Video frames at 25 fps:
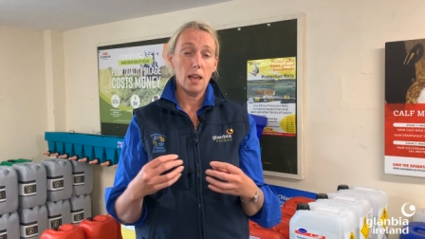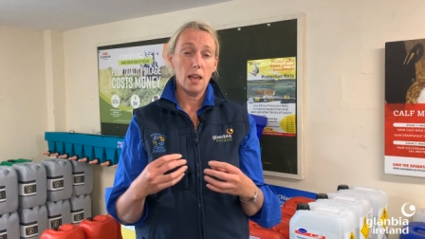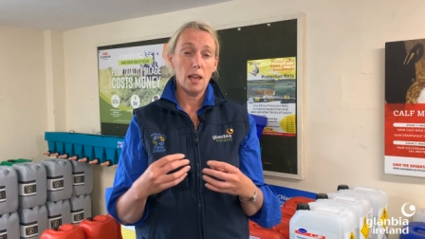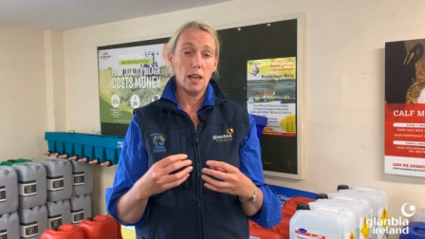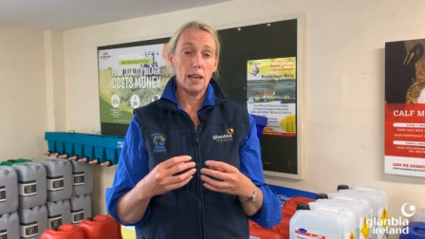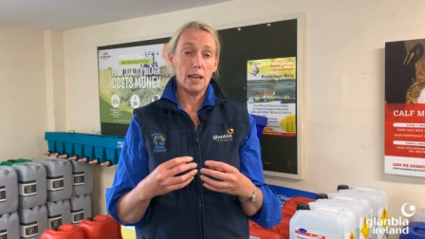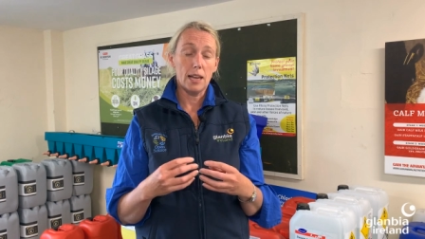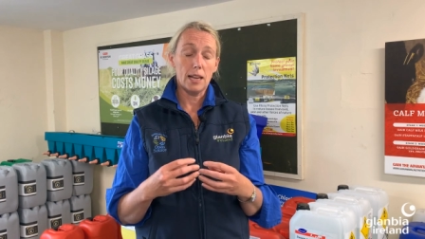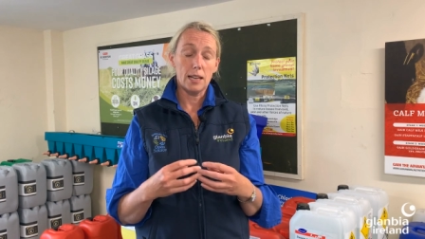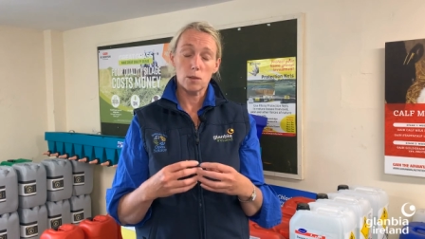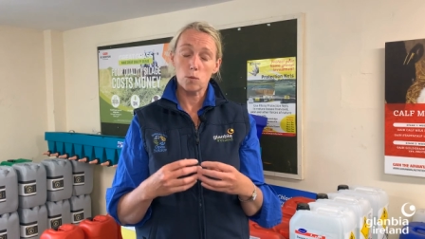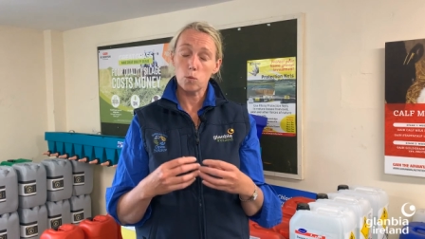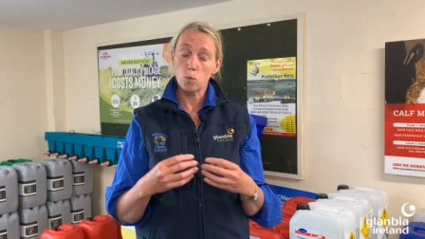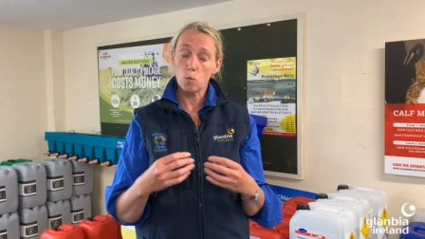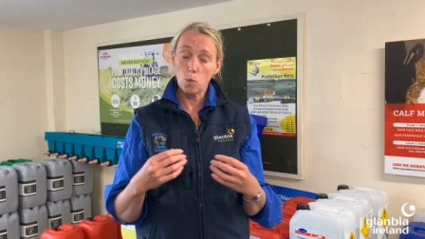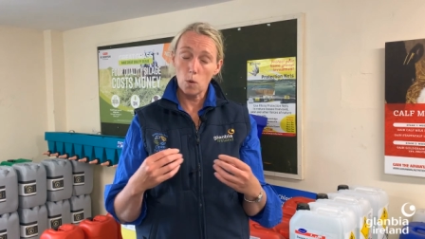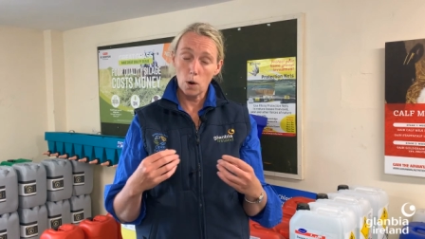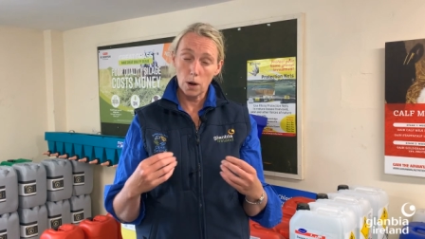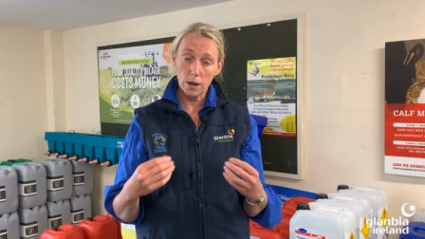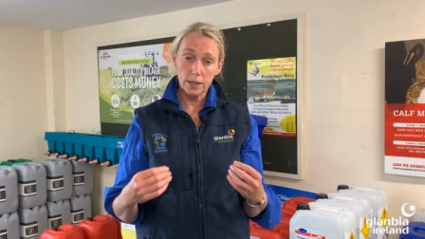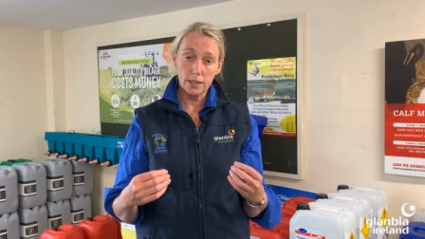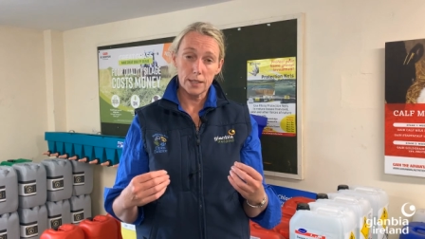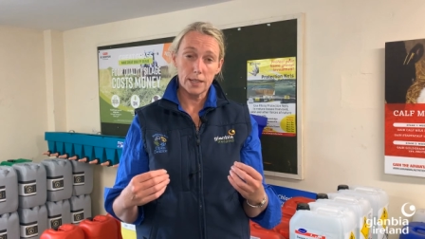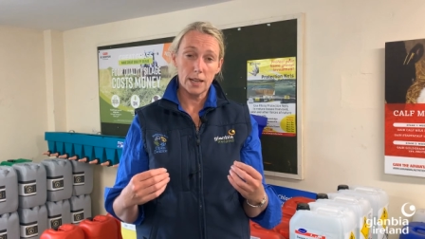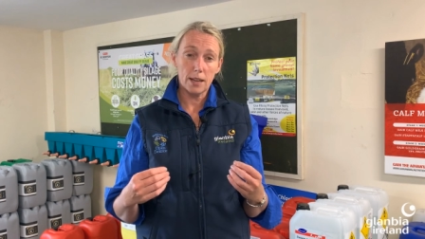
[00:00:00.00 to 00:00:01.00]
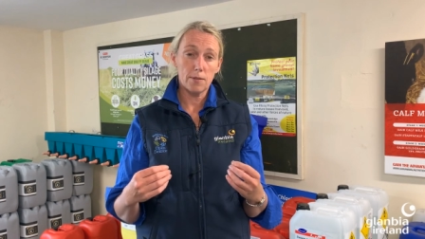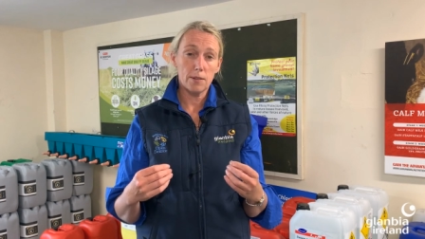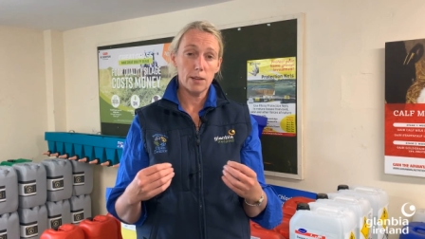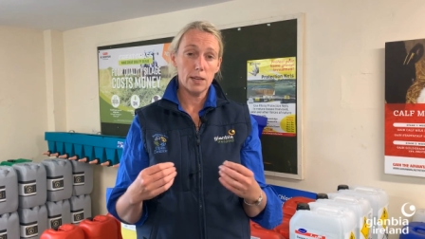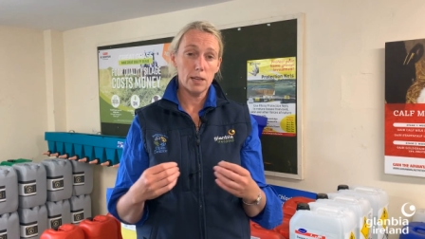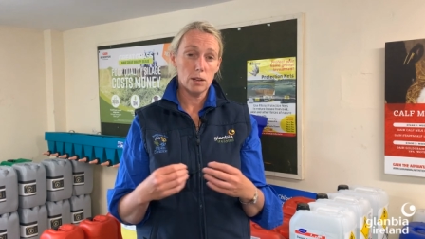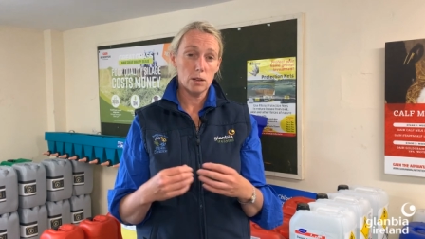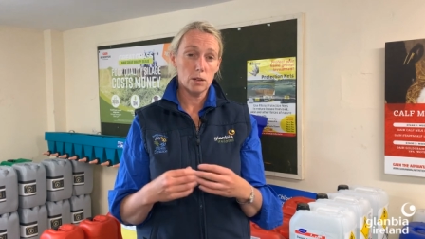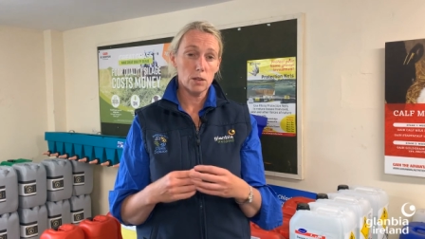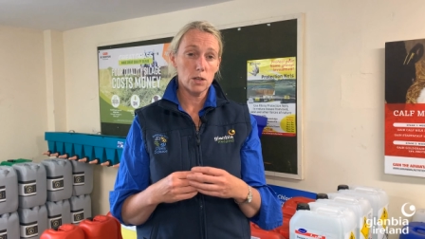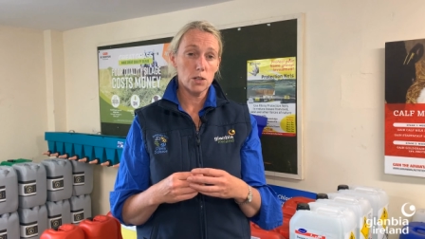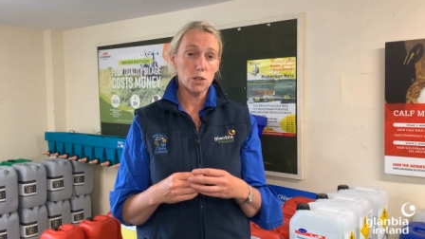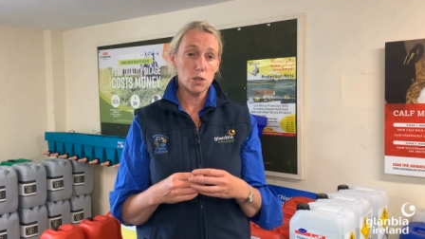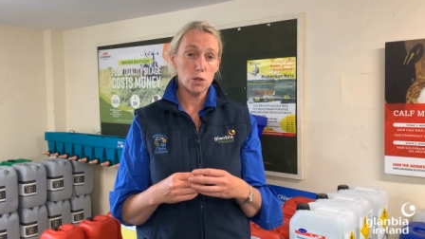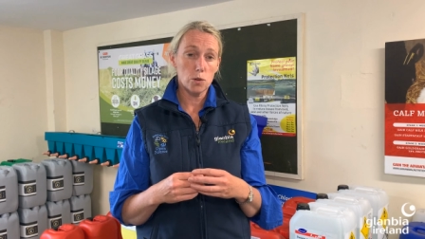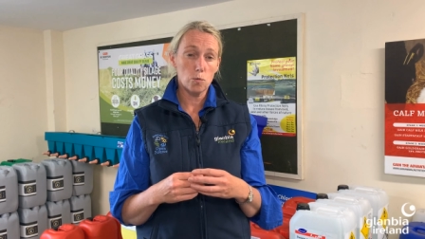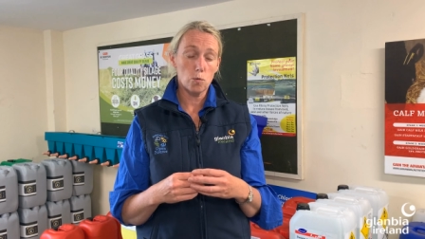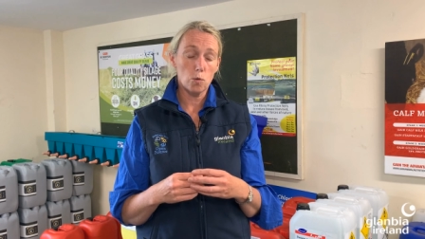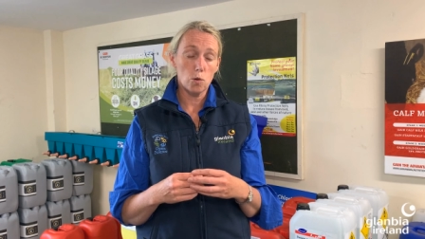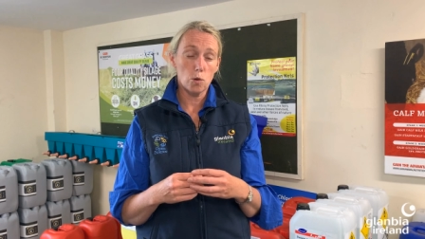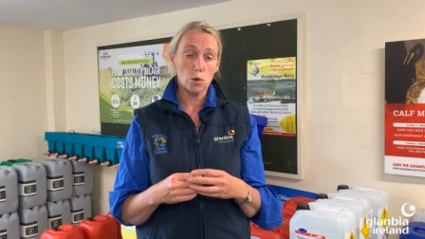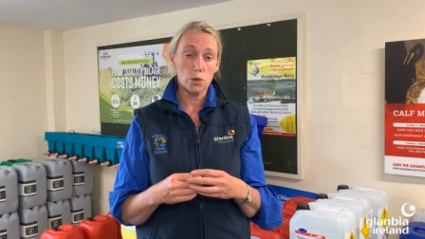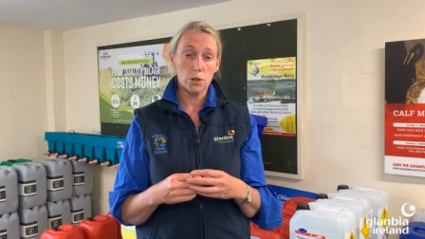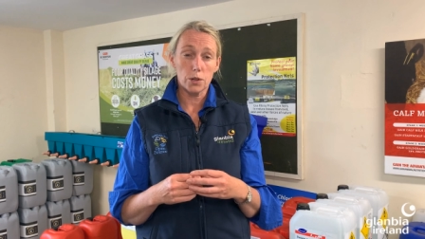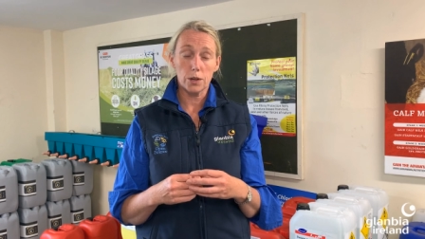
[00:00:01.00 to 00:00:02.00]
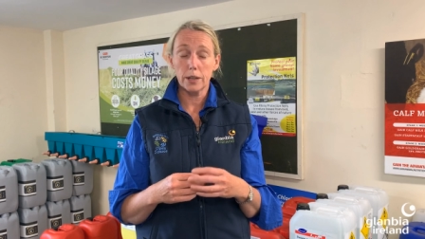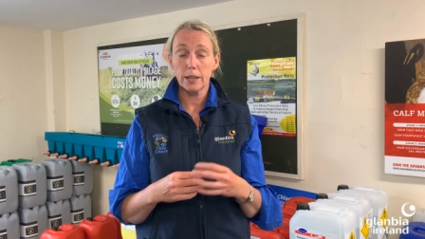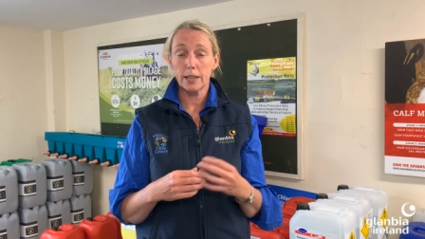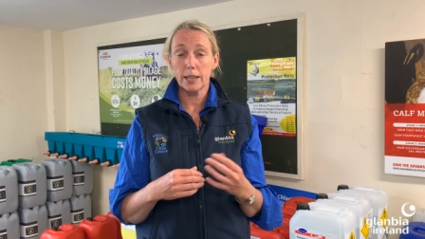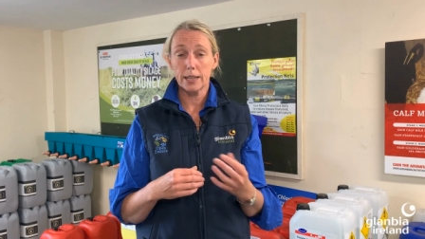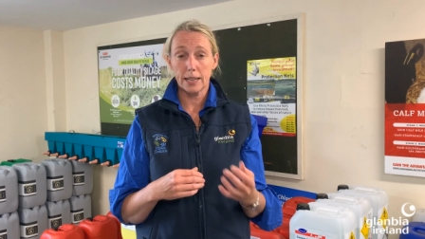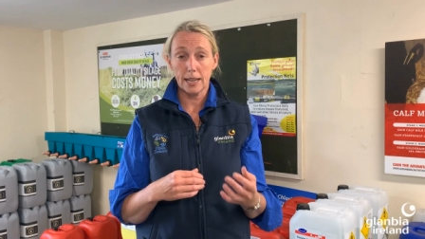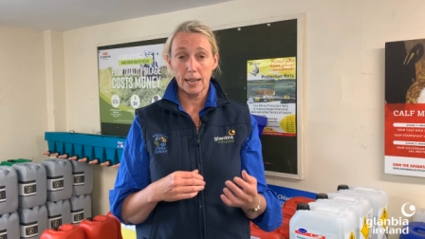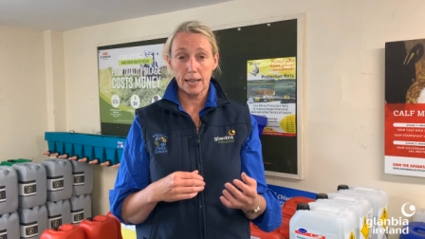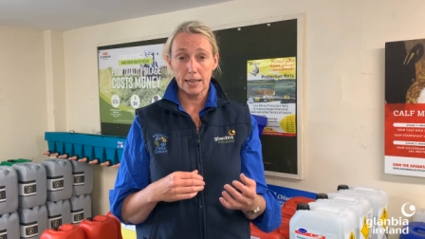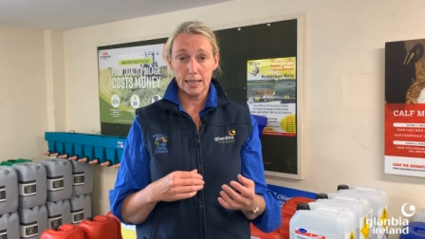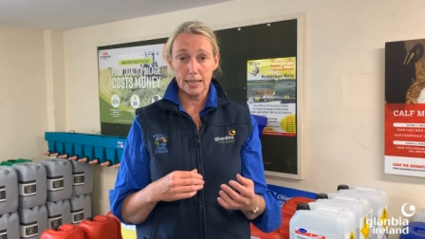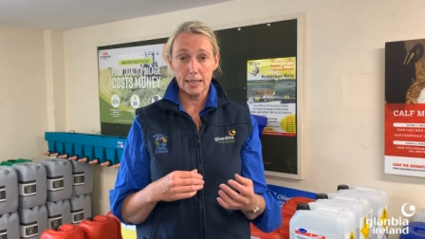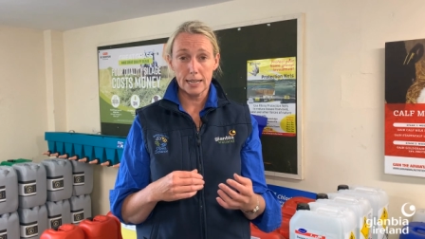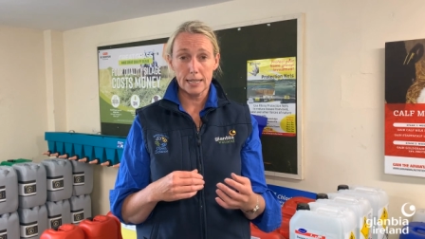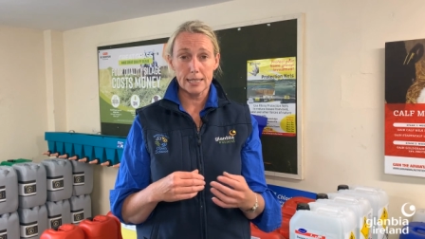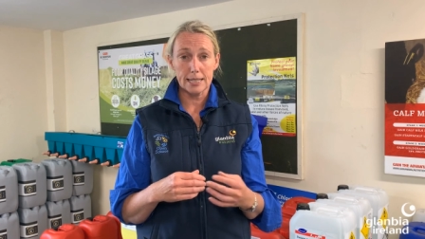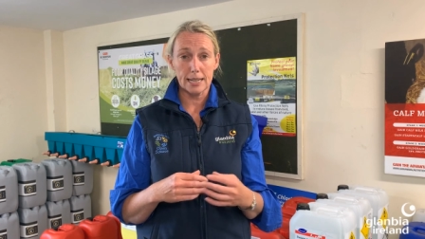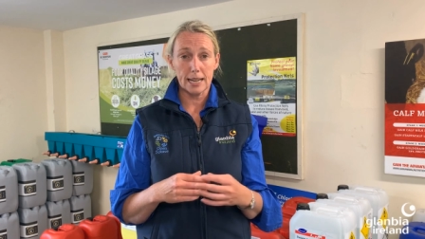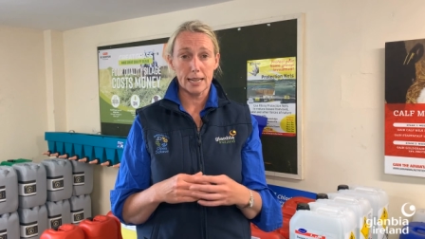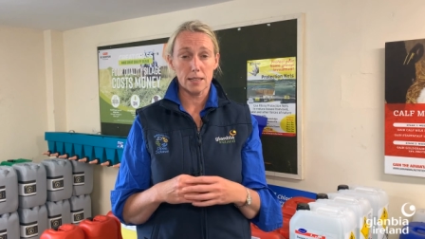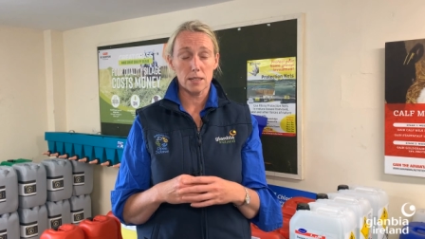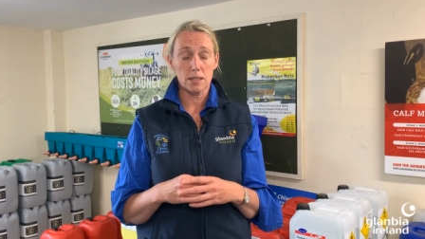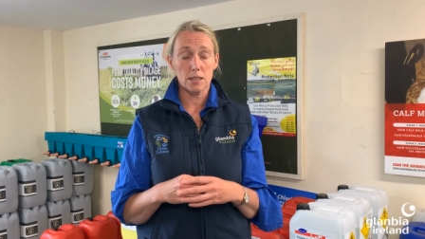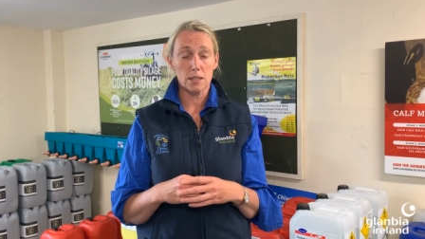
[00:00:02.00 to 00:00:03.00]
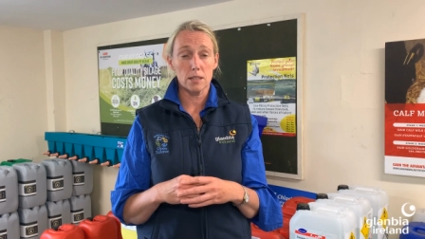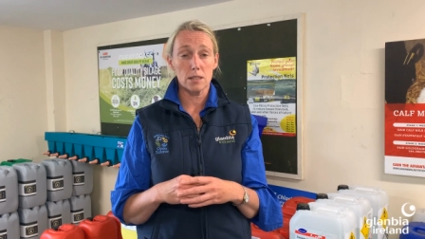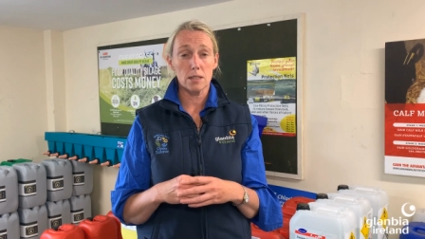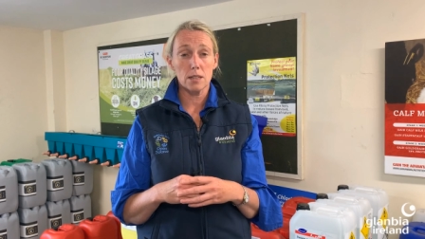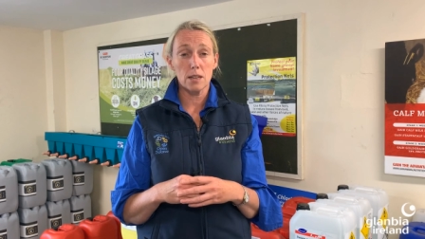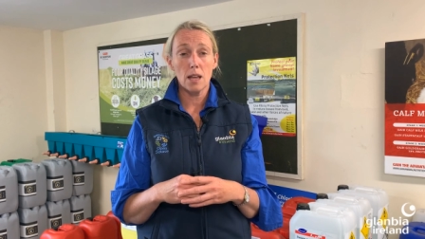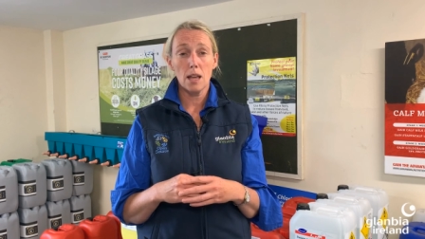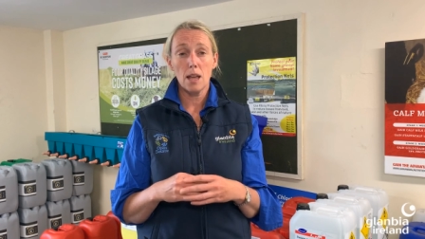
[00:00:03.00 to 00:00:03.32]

It's worth having a look at your water, getting it tested,